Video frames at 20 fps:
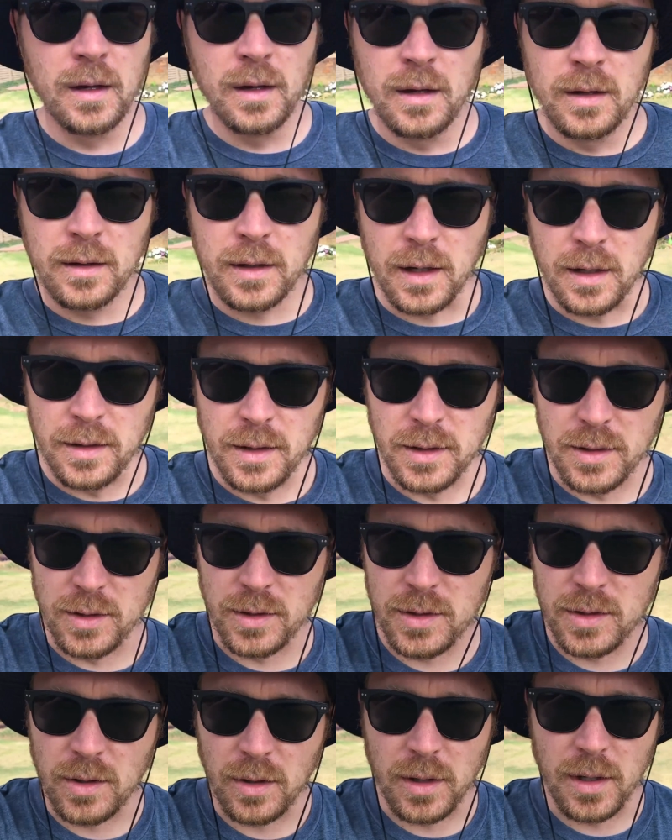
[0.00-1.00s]
Okay, and then
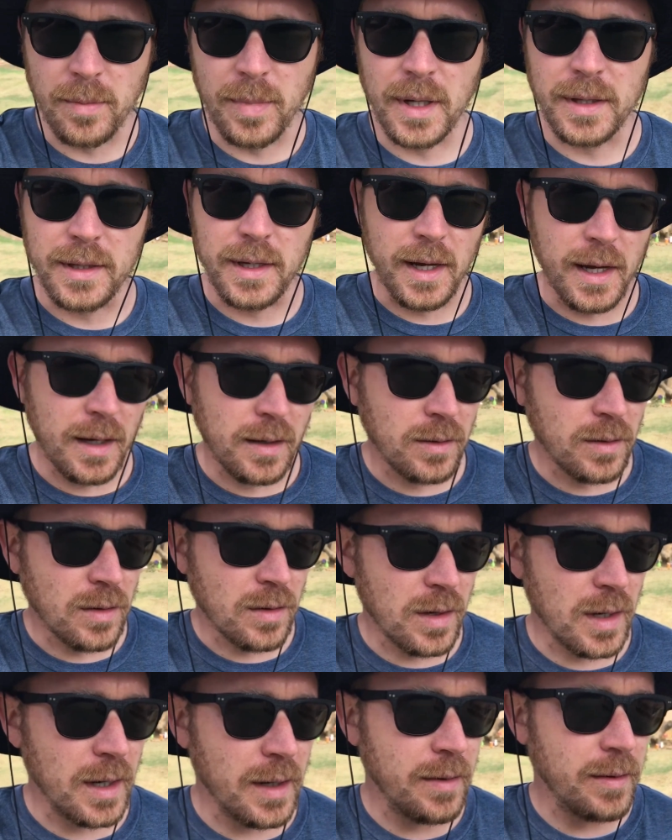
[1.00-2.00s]
just sorry about the angle
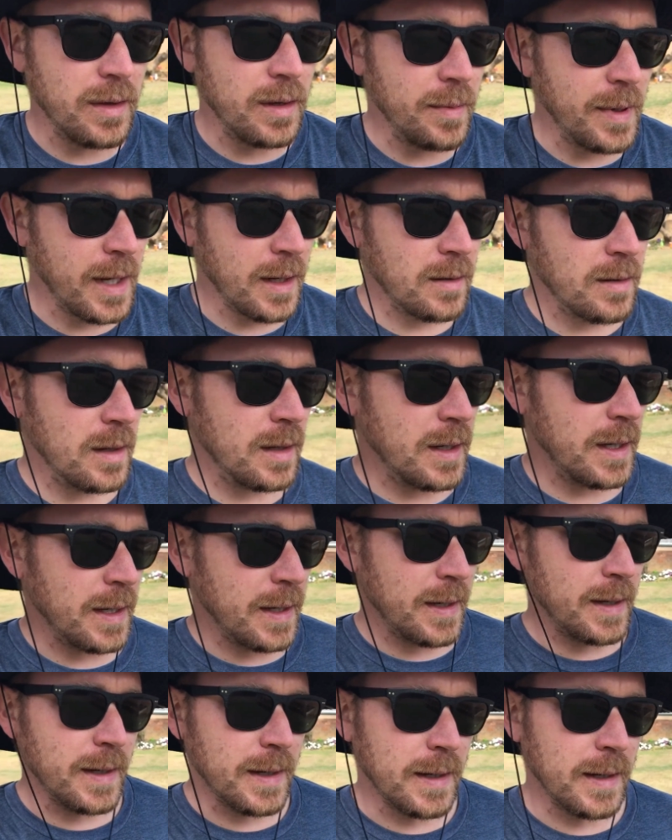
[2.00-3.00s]
grinder in the background.
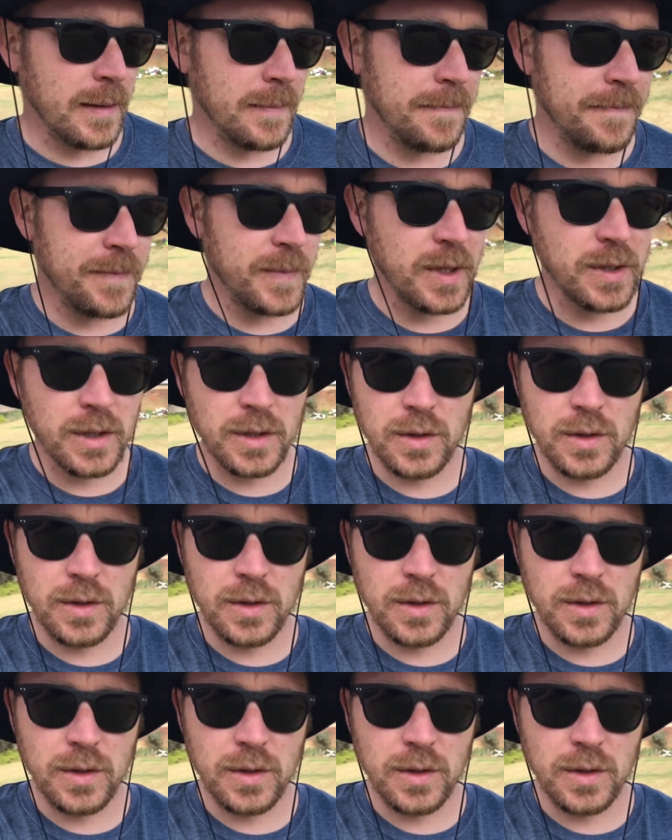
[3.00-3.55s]
Let's just